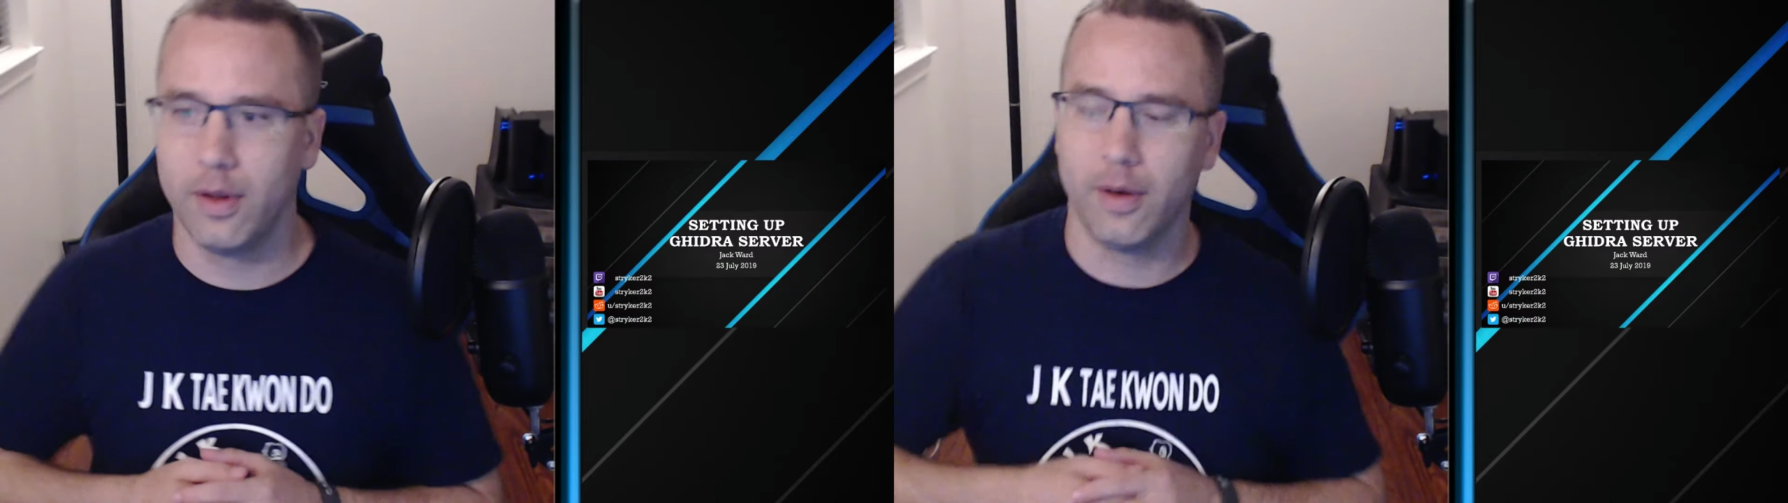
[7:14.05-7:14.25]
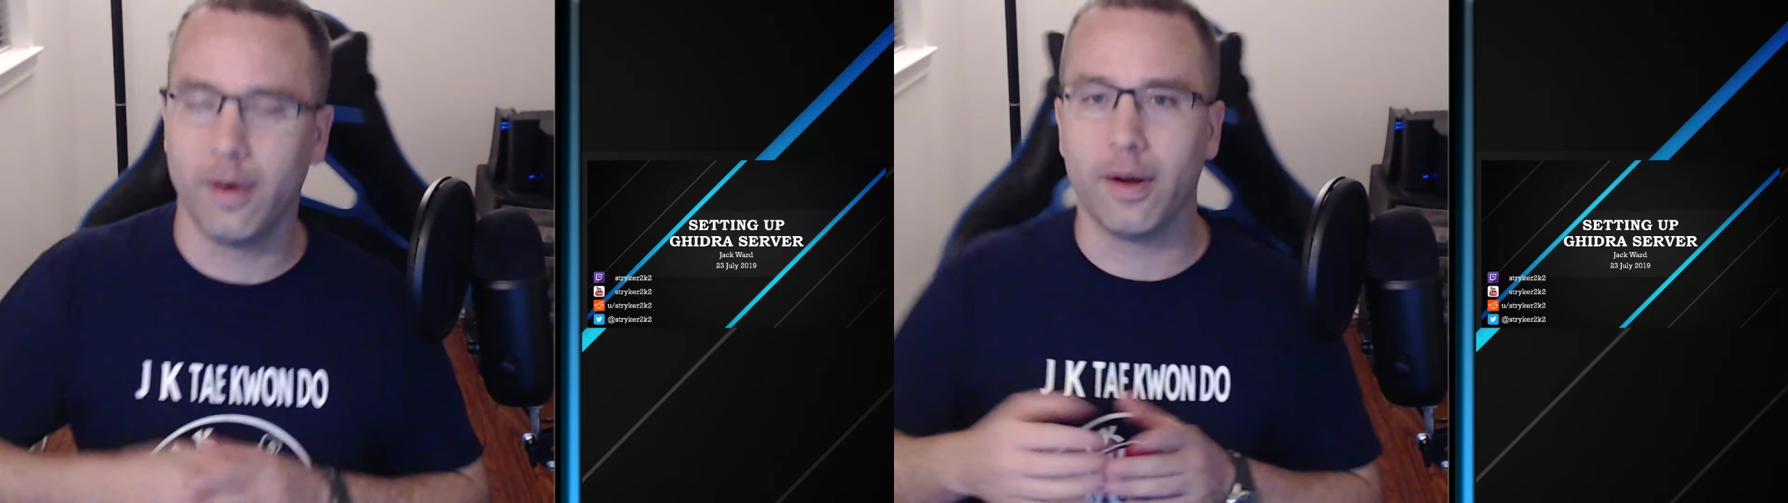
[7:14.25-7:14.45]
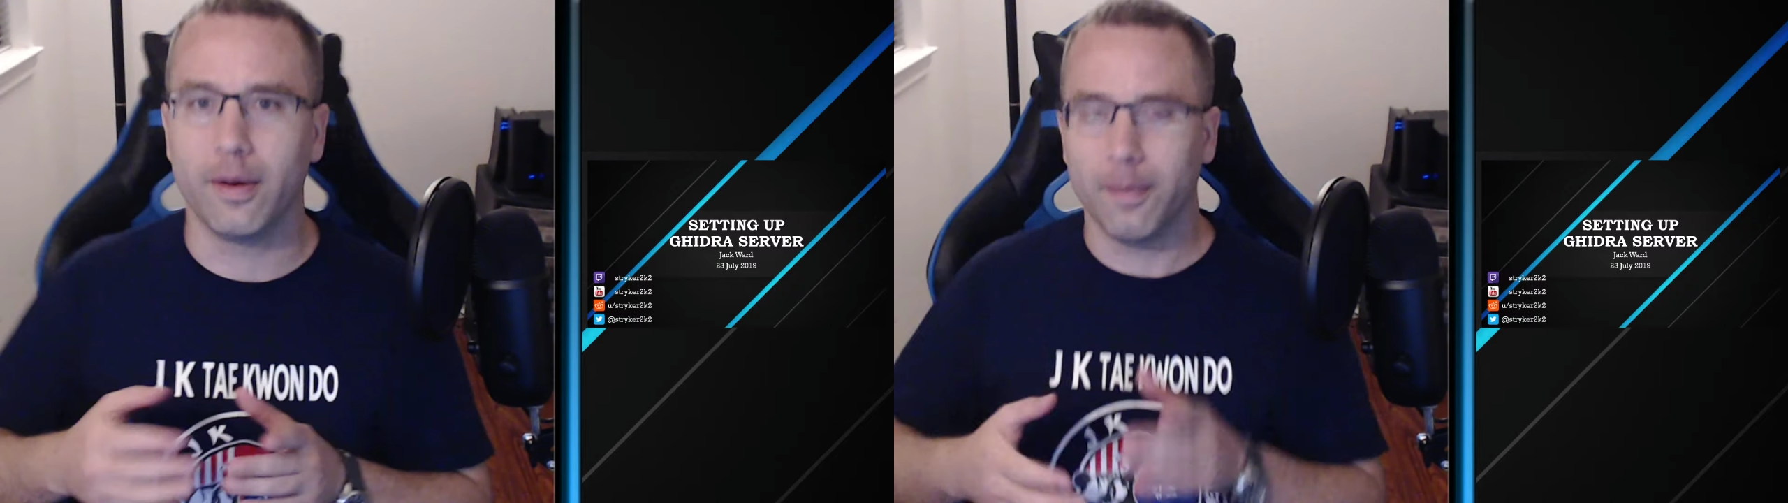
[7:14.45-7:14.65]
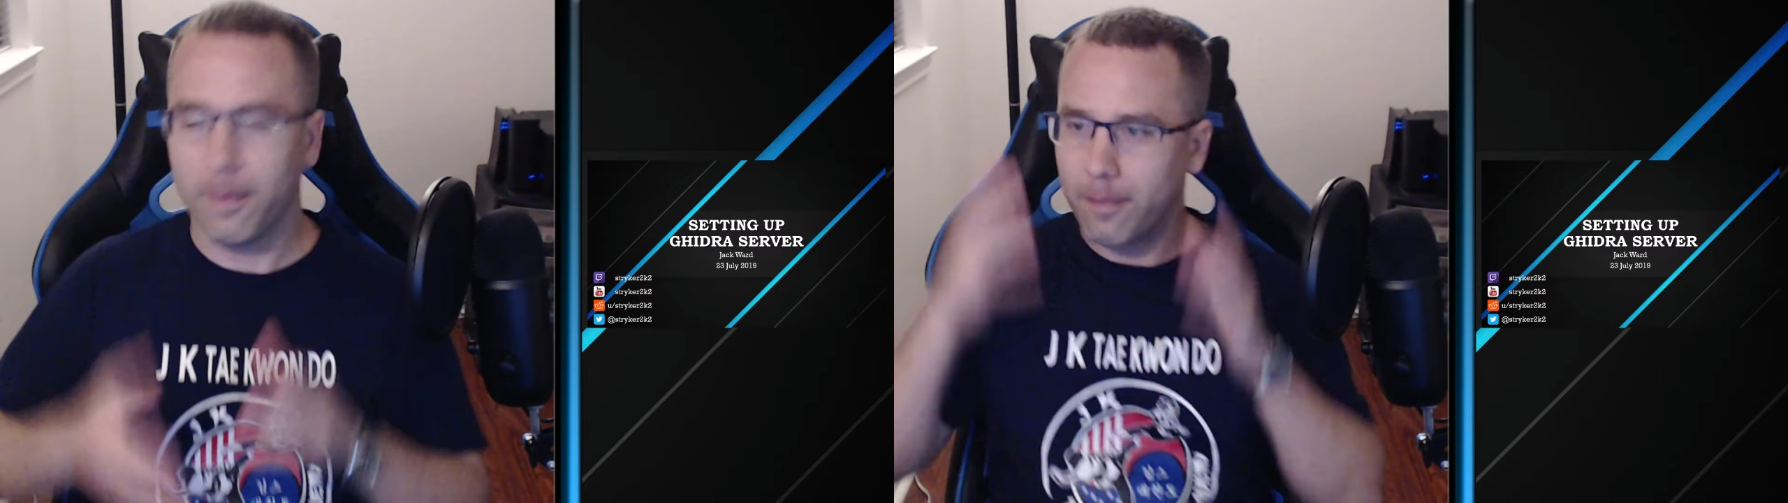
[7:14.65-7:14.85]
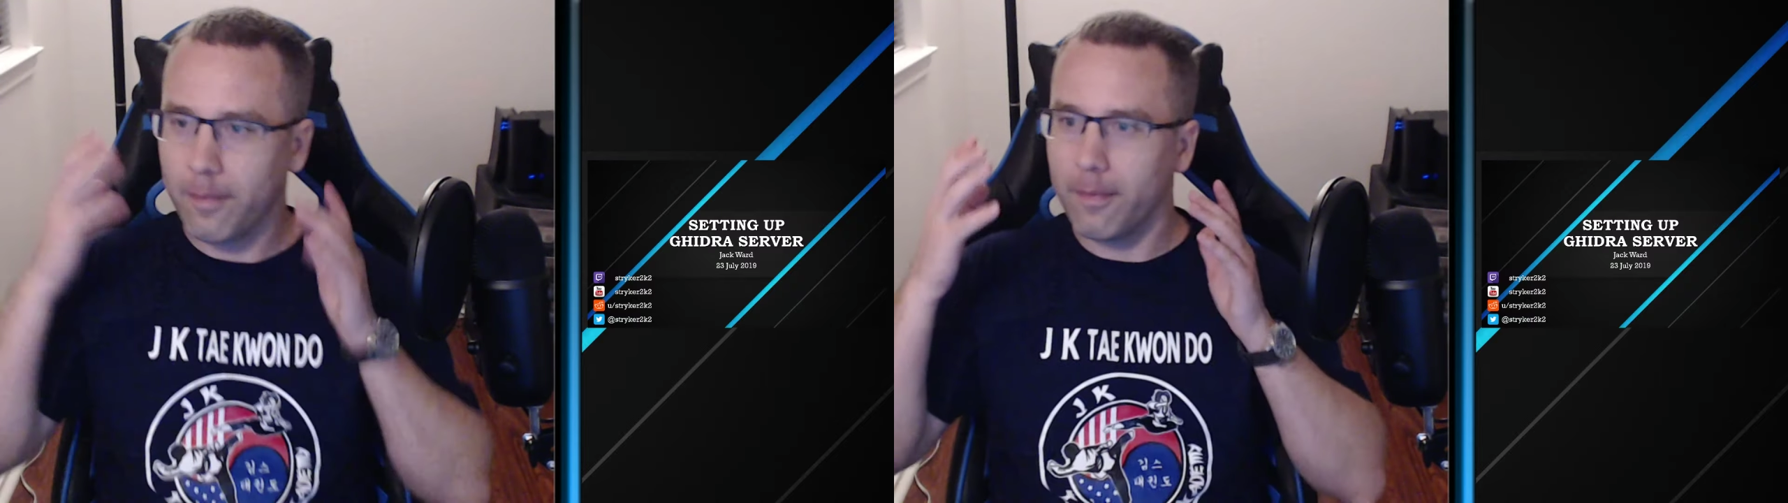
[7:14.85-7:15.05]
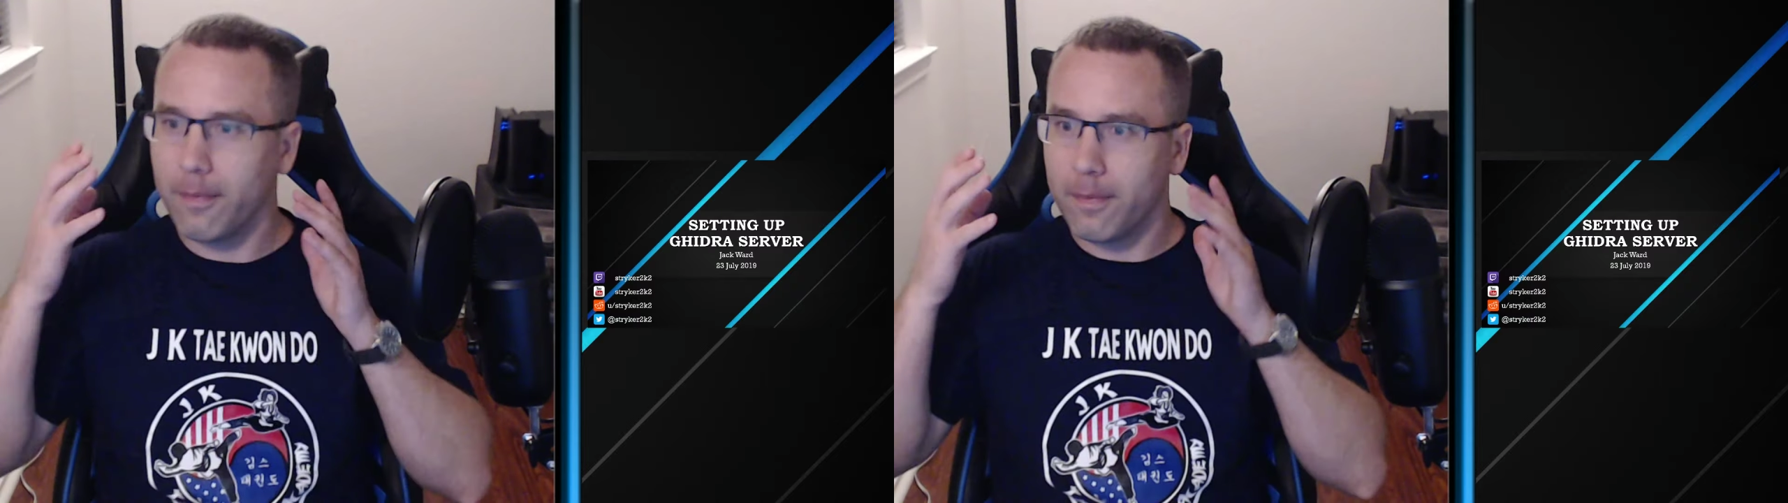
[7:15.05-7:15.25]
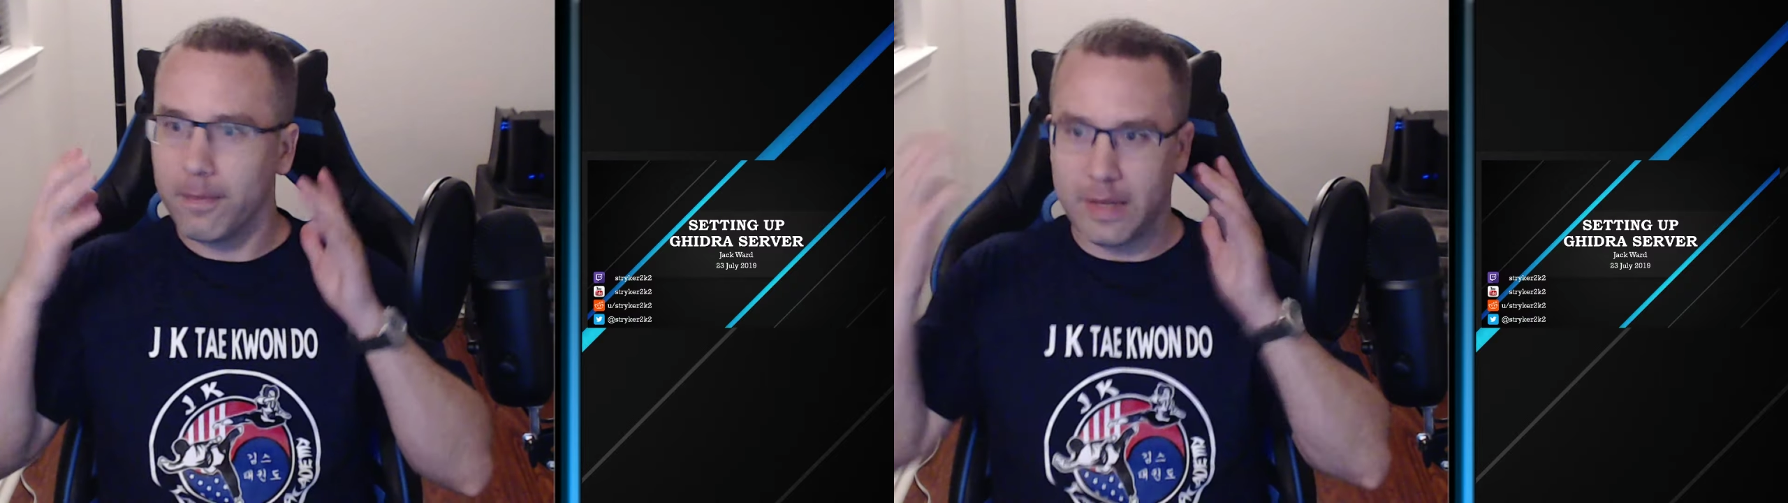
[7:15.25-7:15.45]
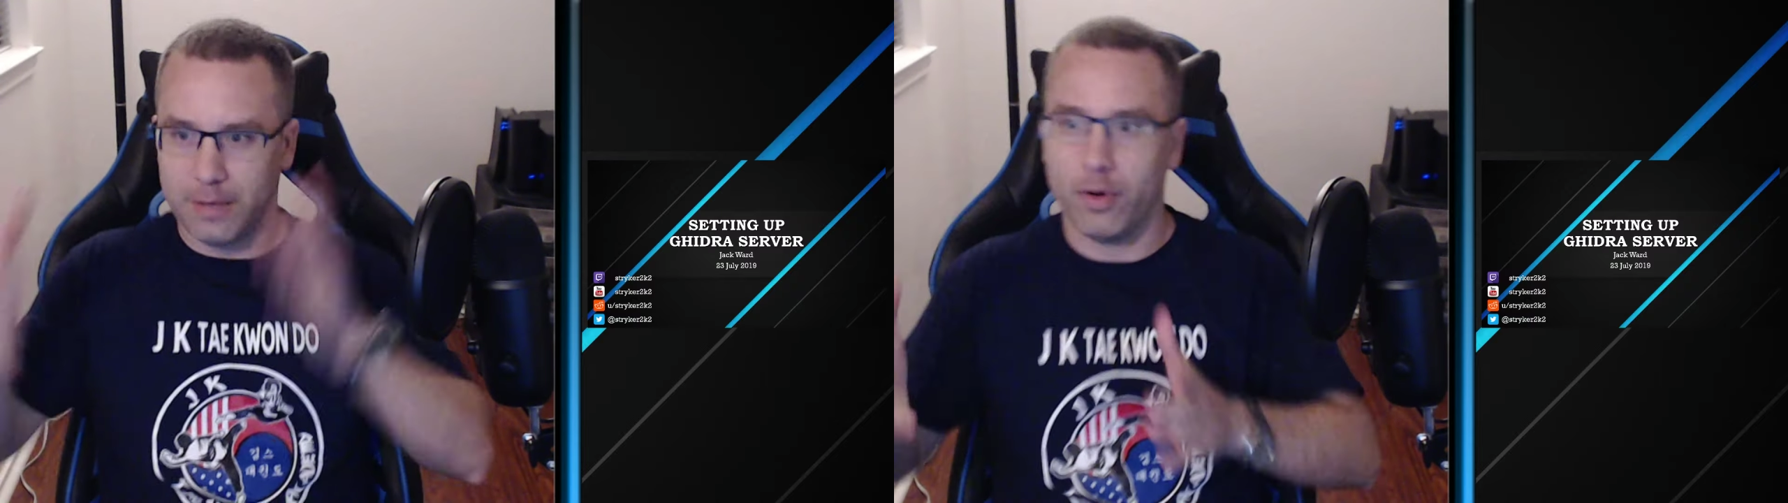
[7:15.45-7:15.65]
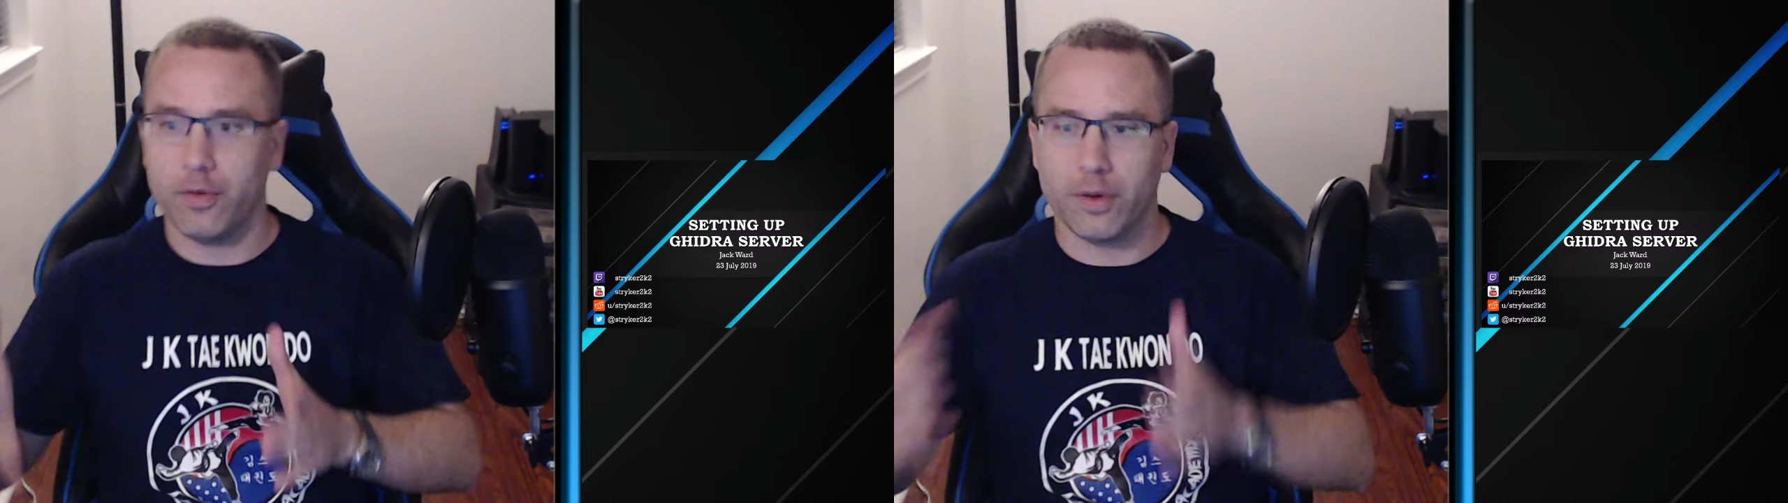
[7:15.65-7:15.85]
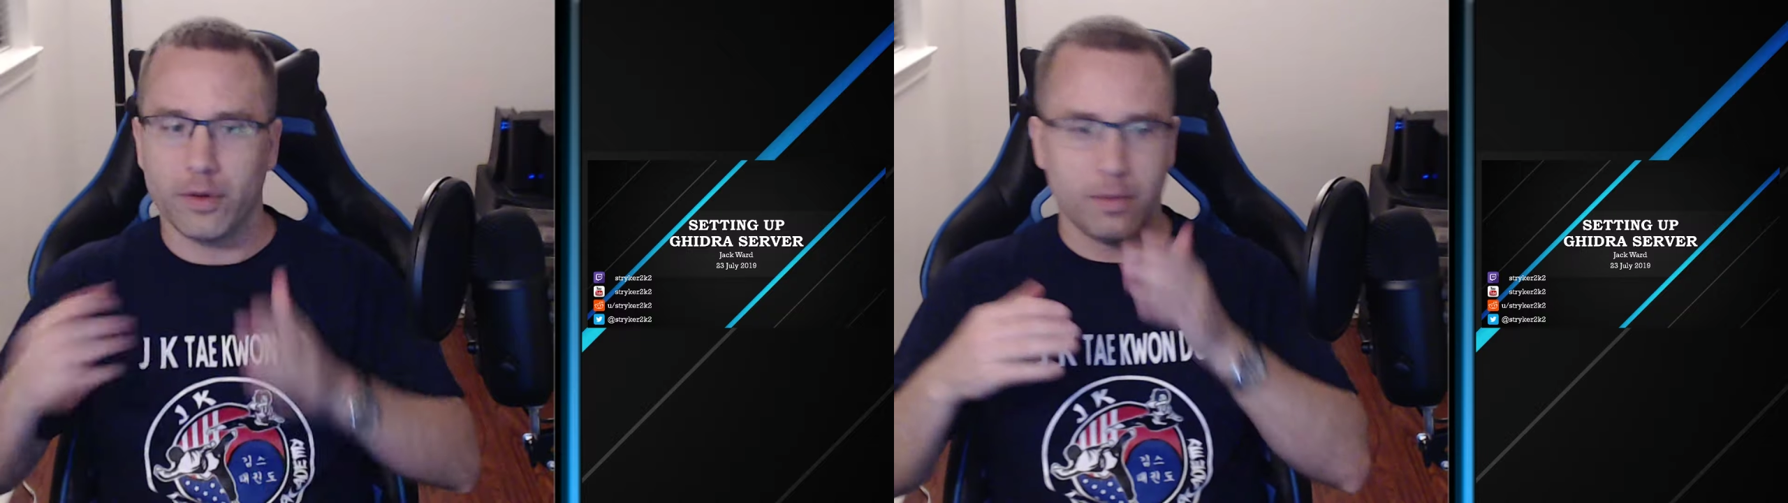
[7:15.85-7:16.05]
All right, that's
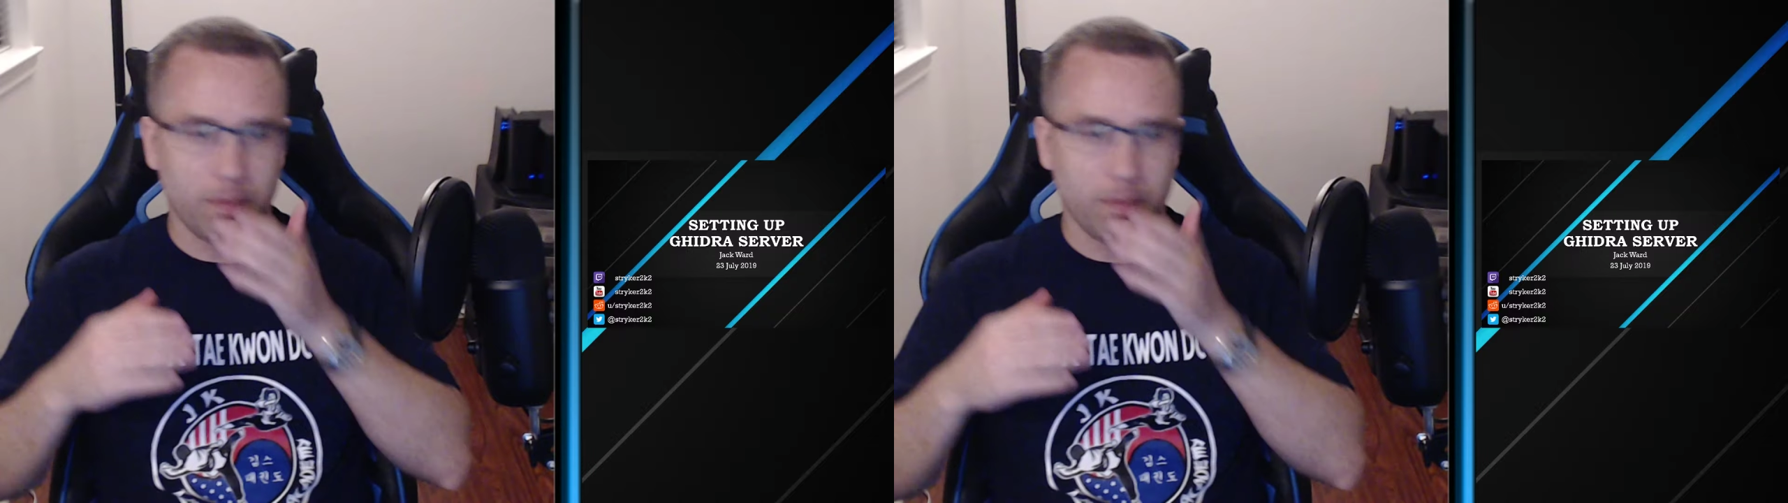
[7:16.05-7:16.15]
perfect.